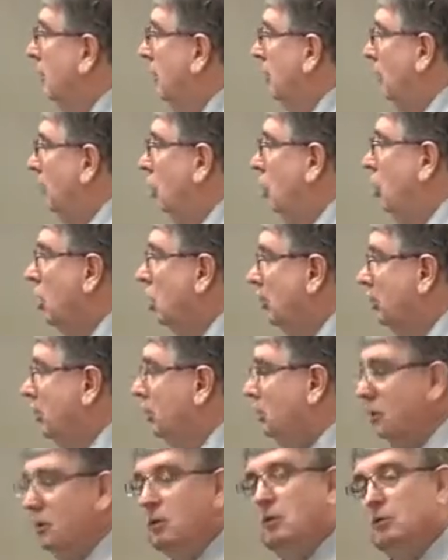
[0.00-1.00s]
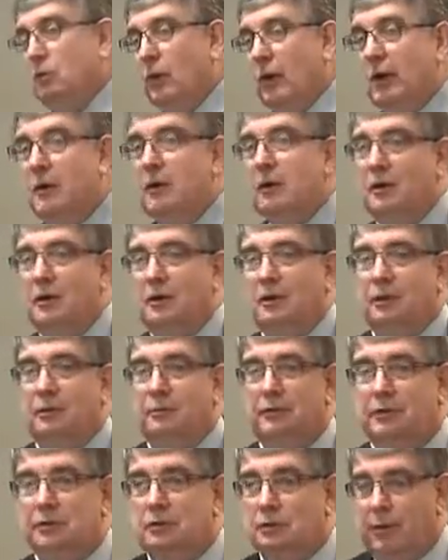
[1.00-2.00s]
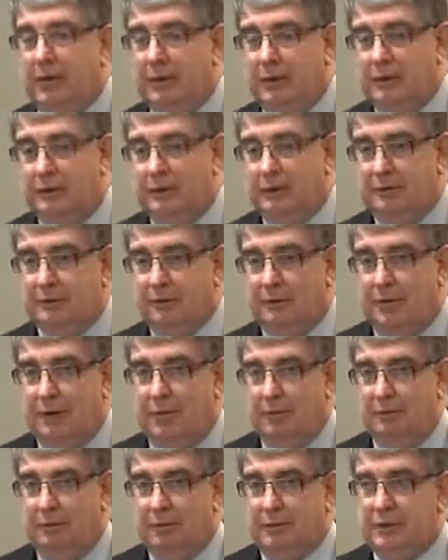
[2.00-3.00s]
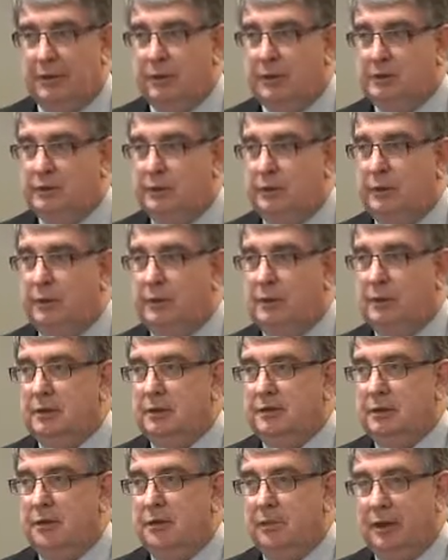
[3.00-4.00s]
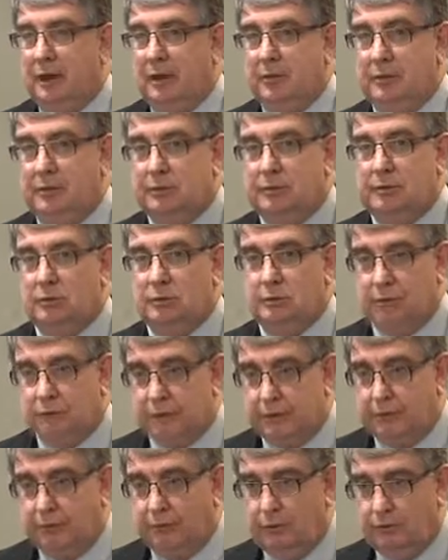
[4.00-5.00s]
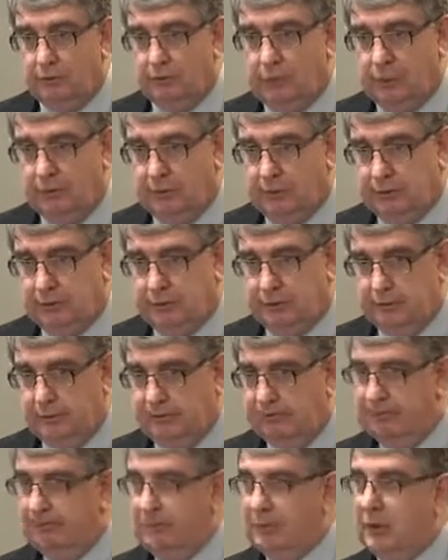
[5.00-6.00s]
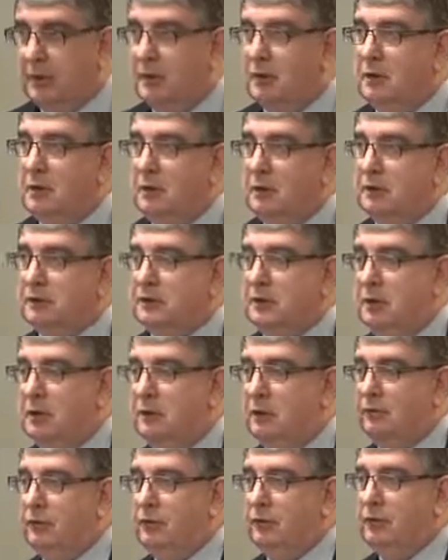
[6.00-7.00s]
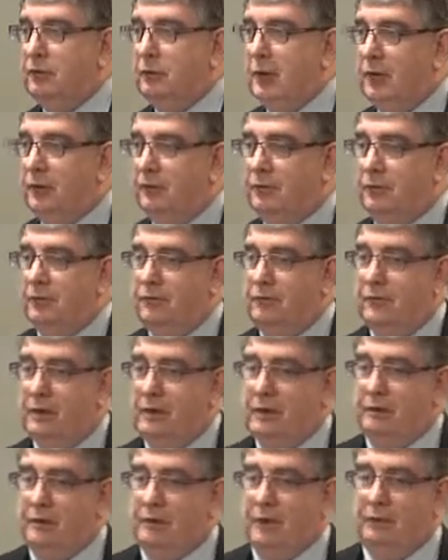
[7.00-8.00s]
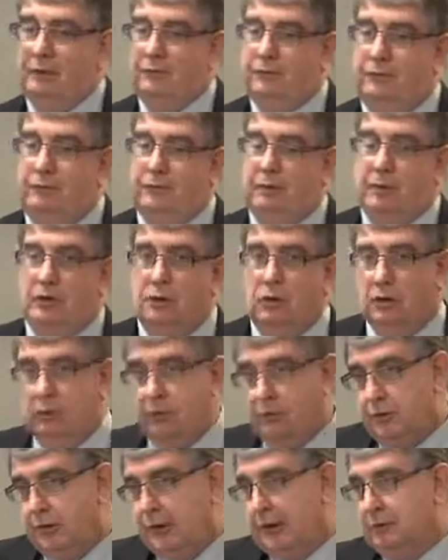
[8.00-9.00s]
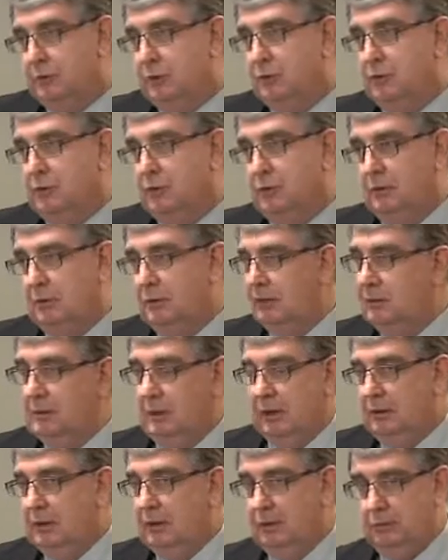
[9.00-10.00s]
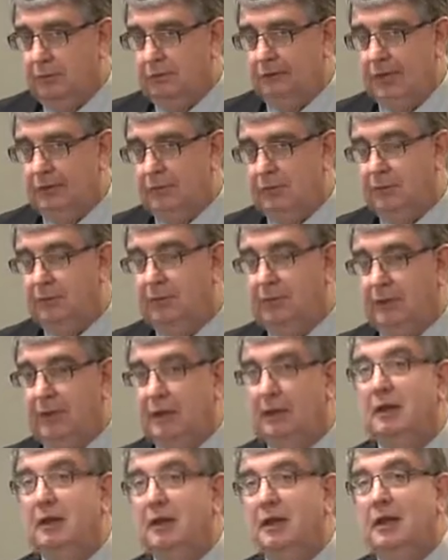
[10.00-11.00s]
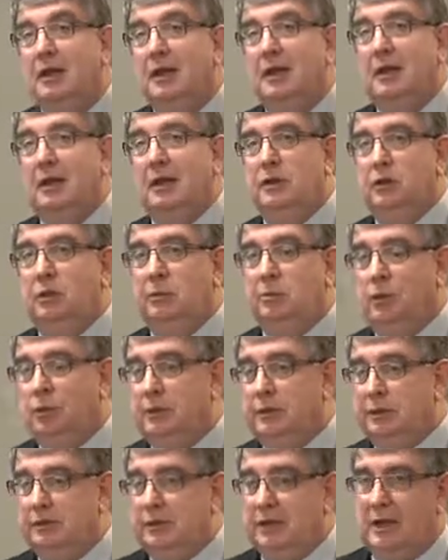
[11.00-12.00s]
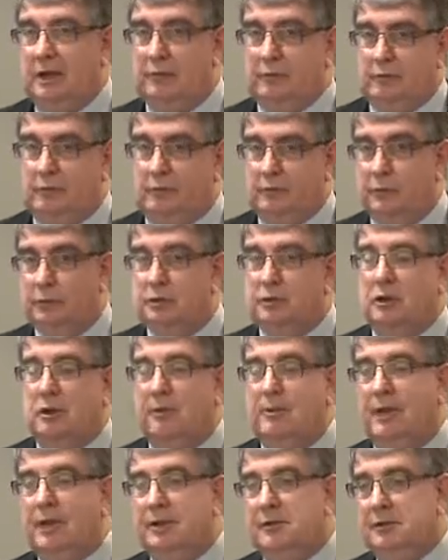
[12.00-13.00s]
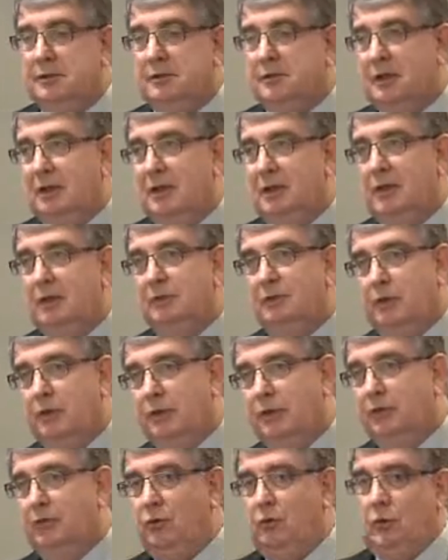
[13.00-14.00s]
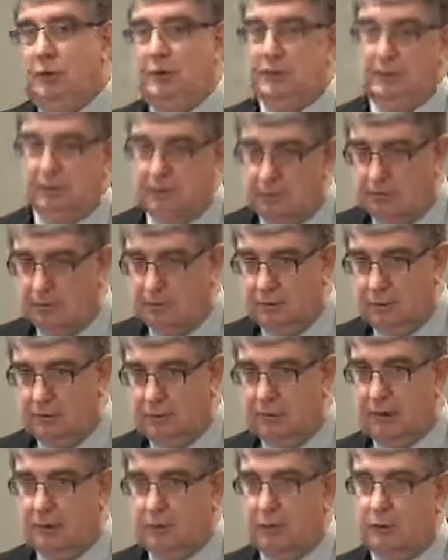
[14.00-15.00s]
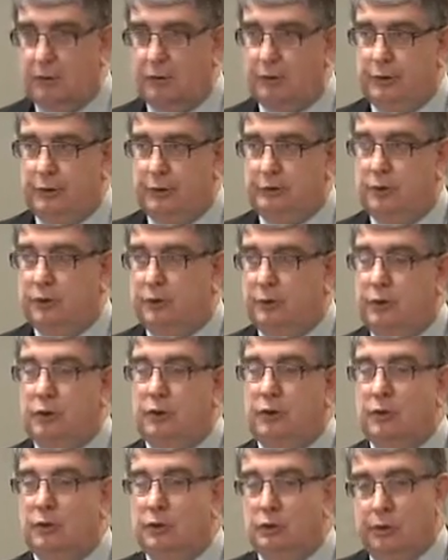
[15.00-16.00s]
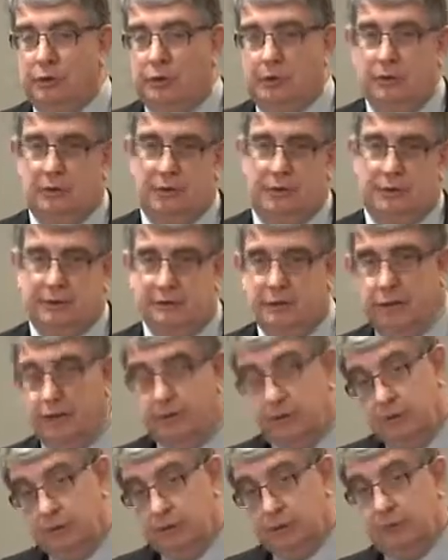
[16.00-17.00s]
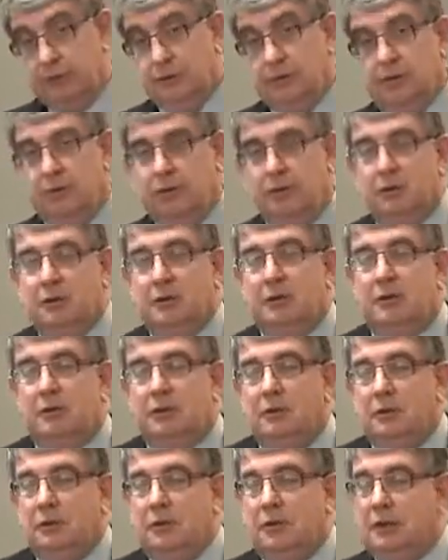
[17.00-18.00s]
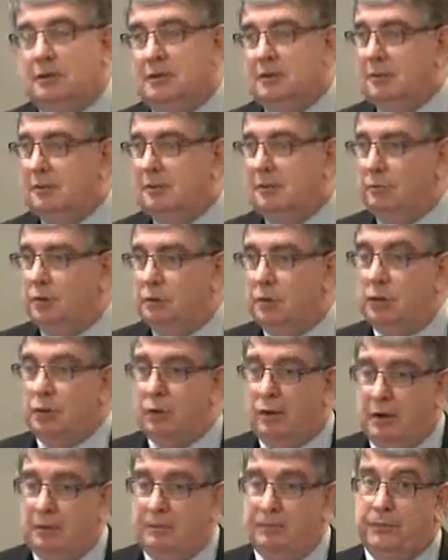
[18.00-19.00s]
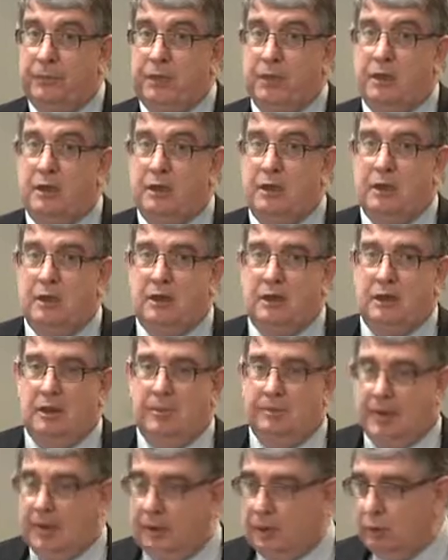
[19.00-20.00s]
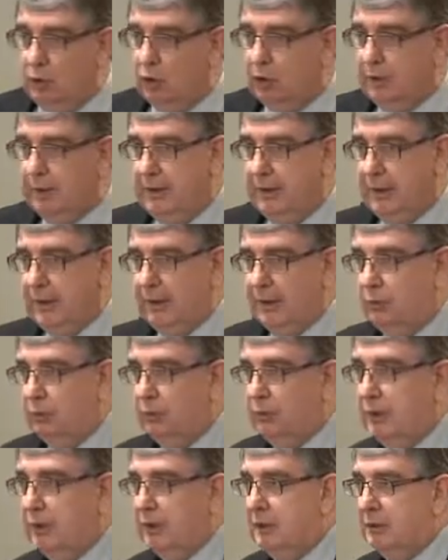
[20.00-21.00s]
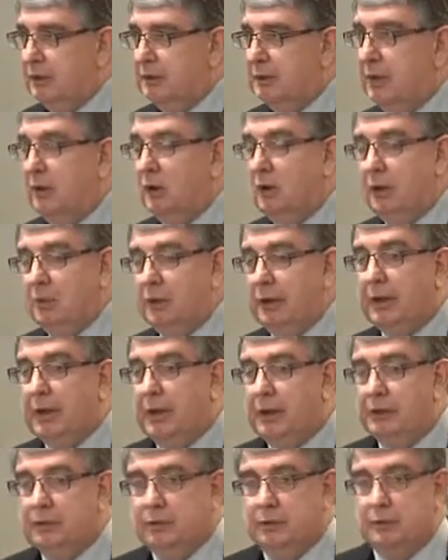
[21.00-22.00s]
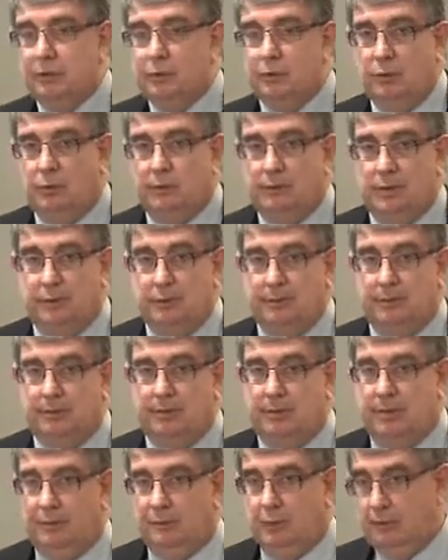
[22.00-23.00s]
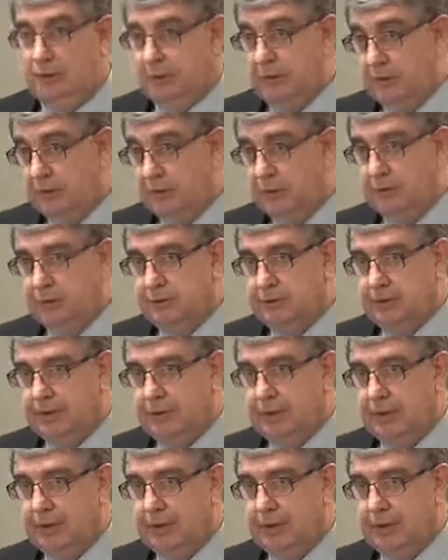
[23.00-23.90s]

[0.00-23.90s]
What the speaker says: a common one and an obvious one is potentially redundancy payments or severance payments. So if you have a contract or a level of activity and you employ staff on a full-time basis, and then for whatever reason that contract's not renewed or you can decide not to continue that program, there may well be redundancy payment obligations to be